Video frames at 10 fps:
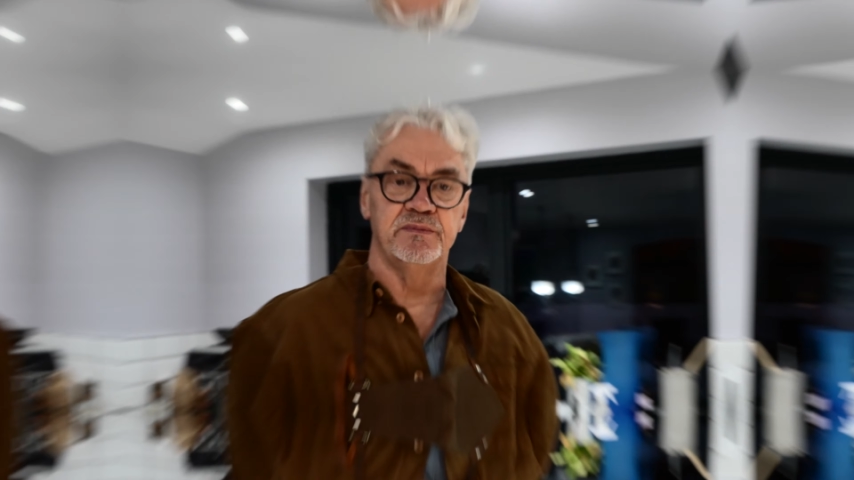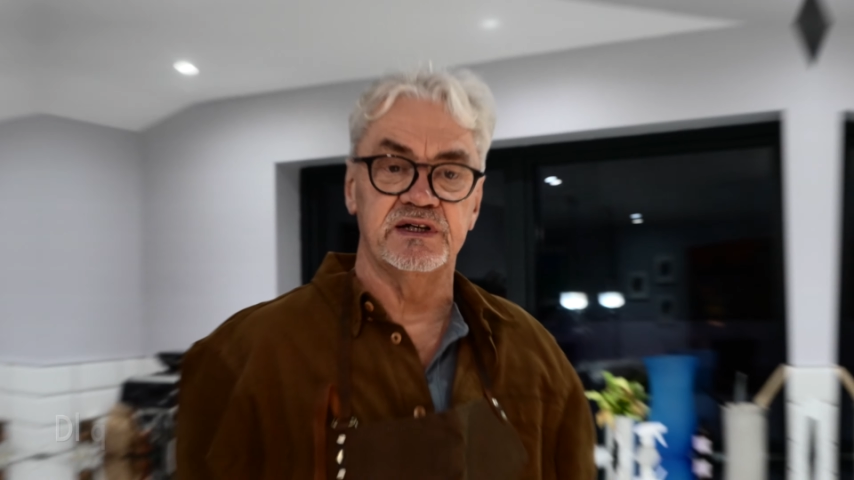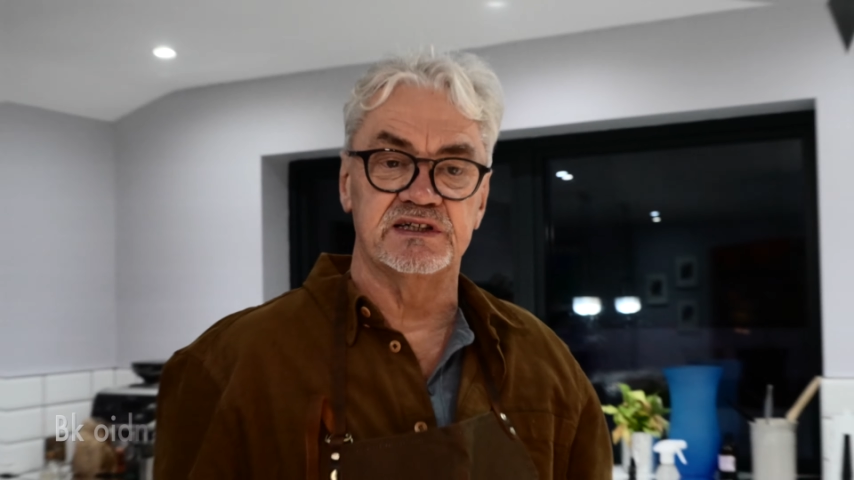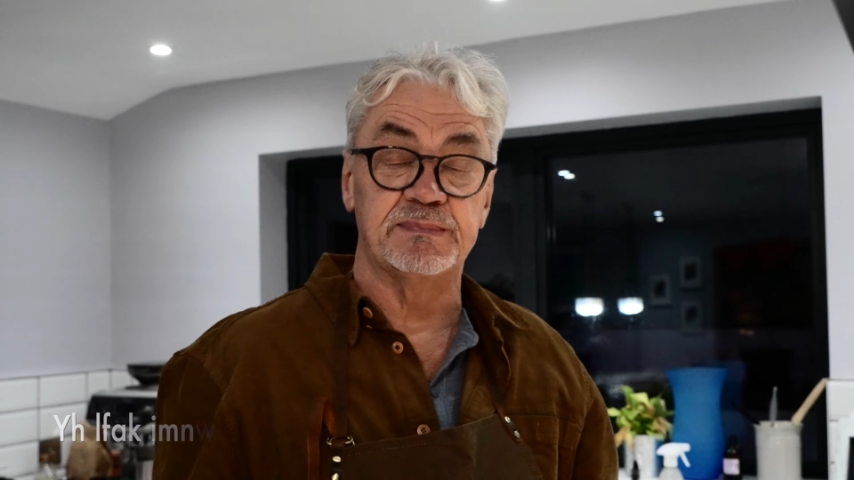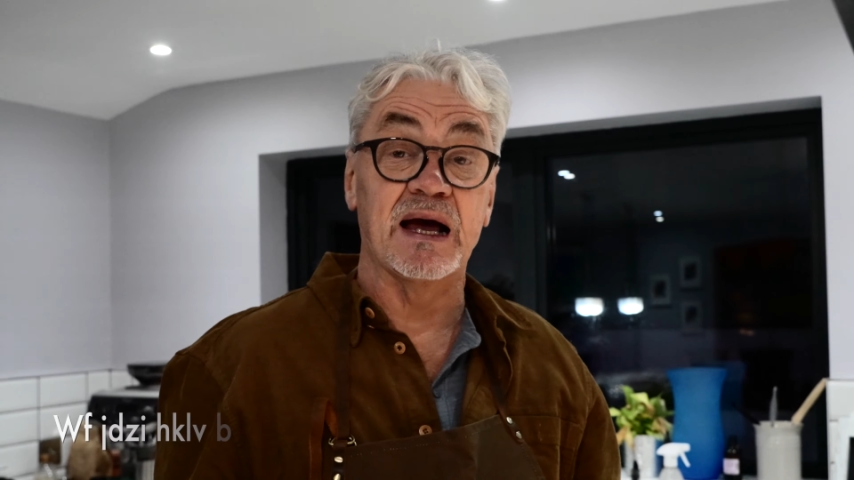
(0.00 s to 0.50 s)

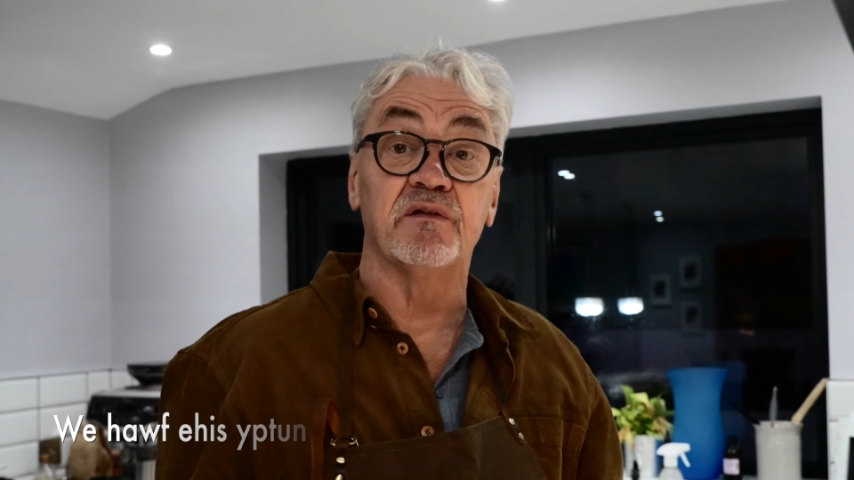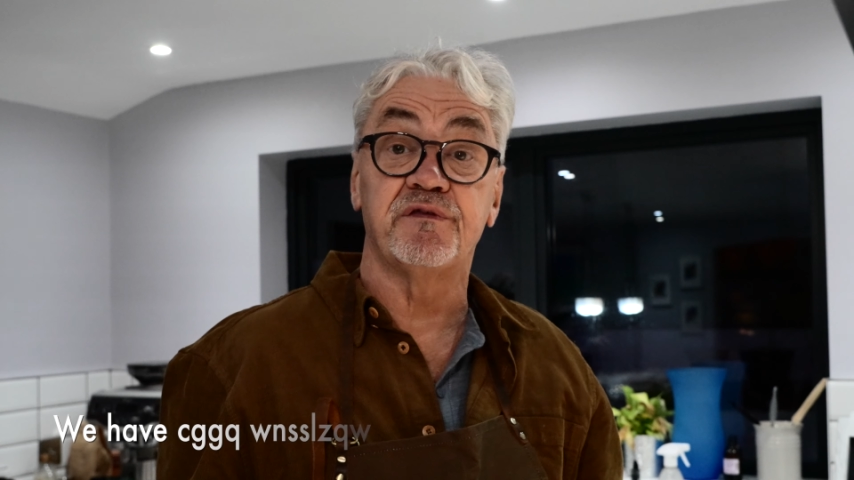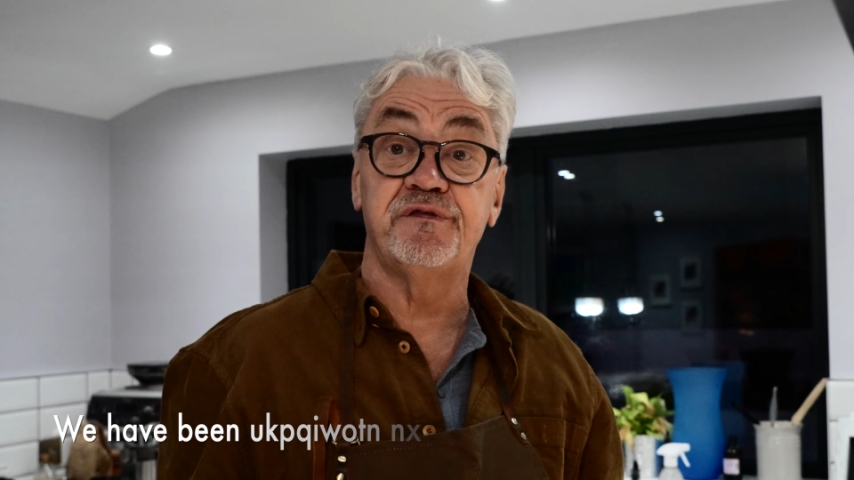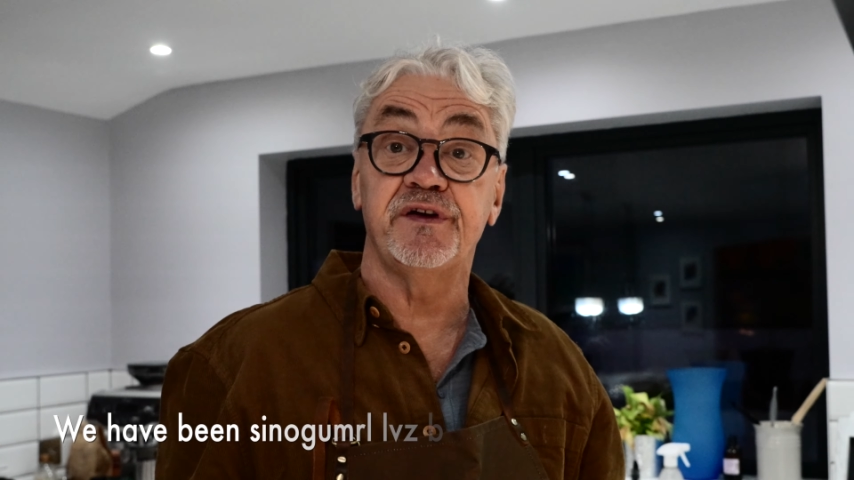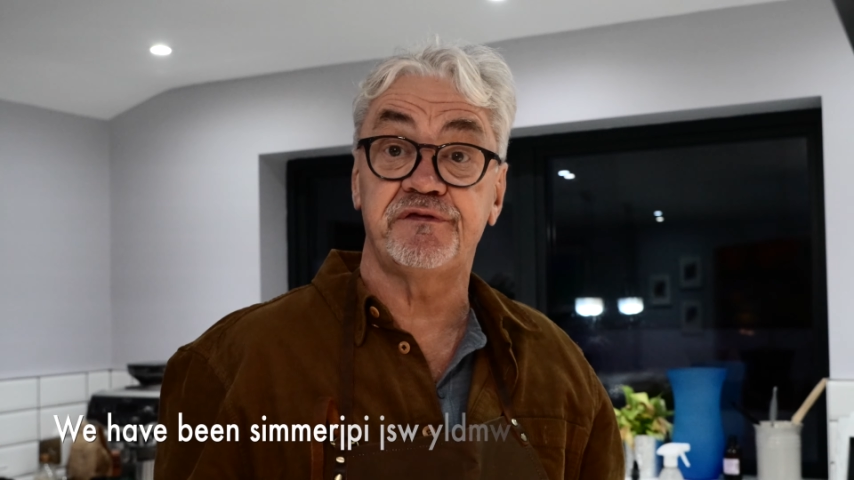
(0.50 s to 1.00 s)
It's about
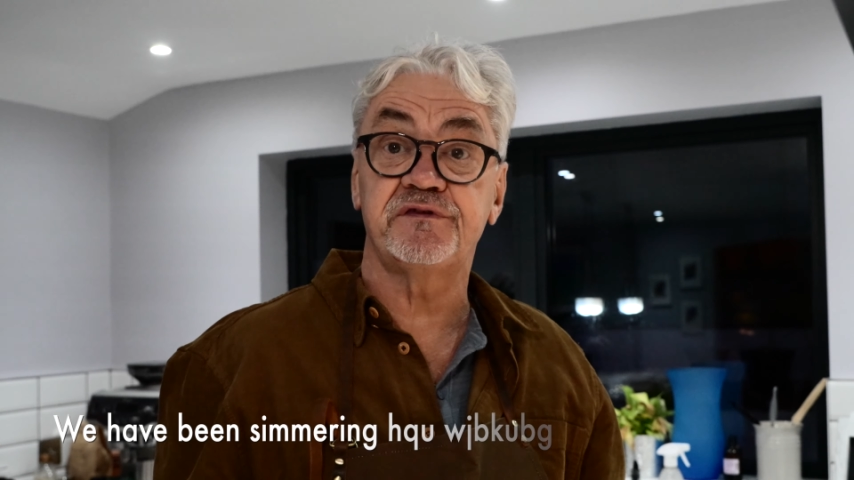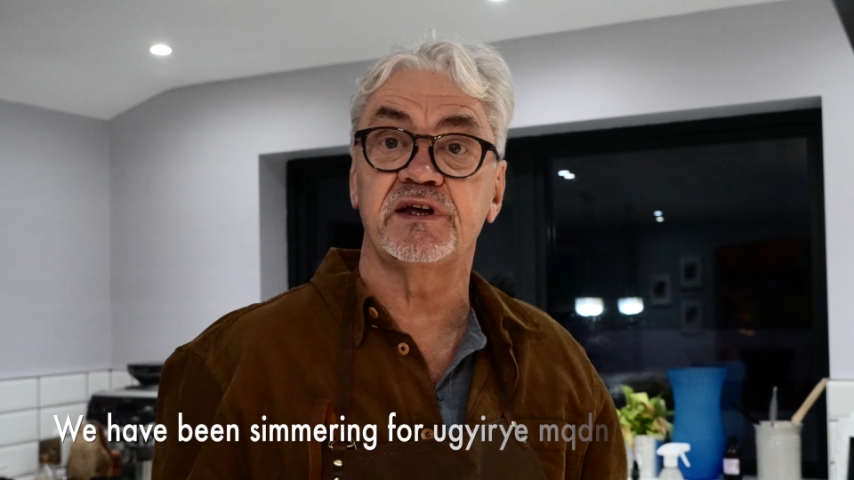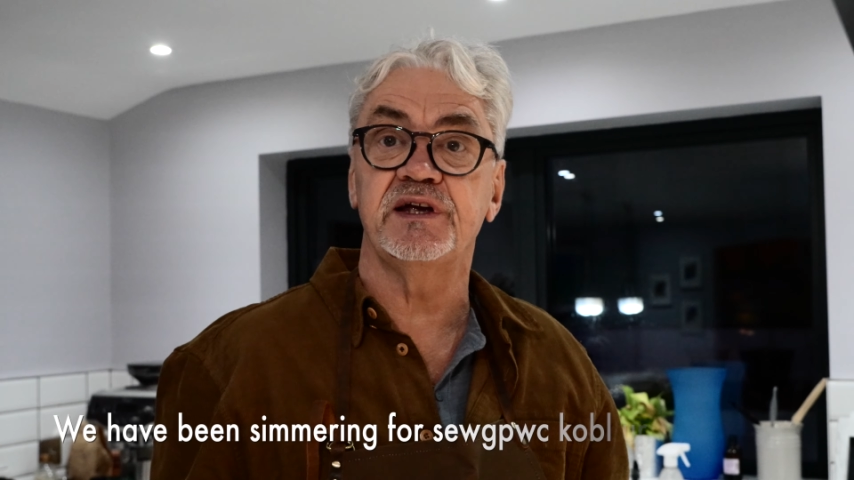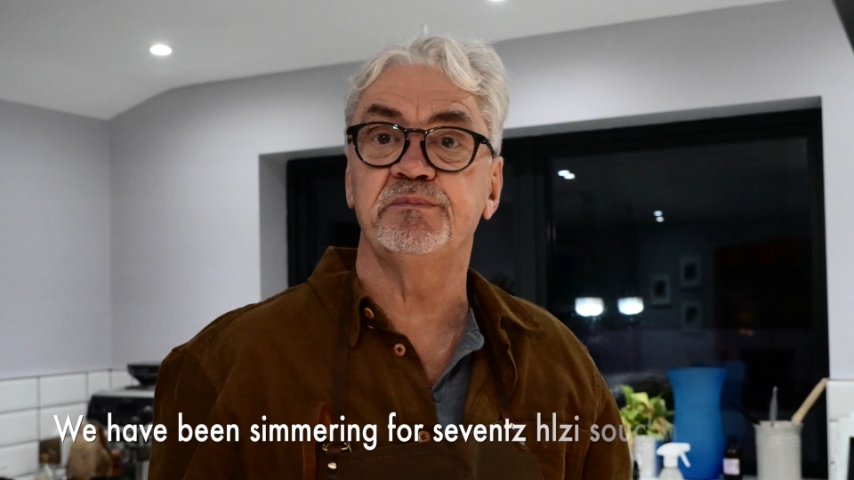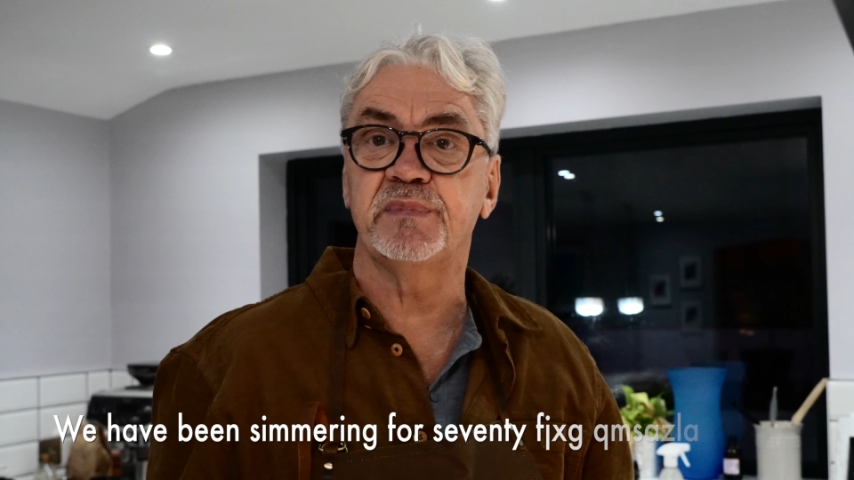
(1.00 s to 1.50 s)
15